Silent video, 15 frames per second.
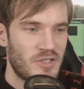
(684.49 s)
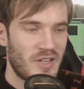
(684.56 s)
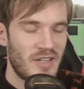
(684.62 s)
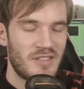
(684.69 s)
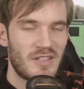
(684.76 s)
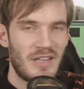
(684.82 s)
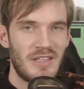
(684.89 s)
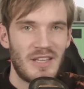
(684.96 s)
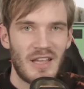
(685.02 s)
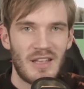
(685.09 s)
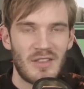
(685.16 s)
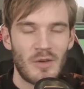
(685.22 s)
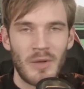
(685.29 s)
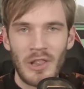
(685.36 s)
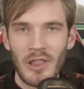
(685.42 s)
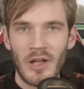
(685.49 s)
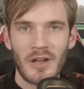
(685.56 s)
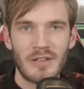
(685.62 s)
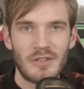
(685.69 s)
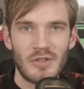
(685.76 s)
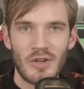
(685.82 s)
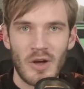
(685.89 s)
it's going to take them a
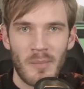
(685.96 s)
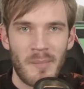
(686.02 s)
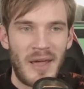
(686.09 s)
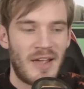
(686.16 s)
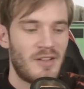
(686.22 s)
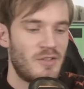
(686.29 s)
lot to come back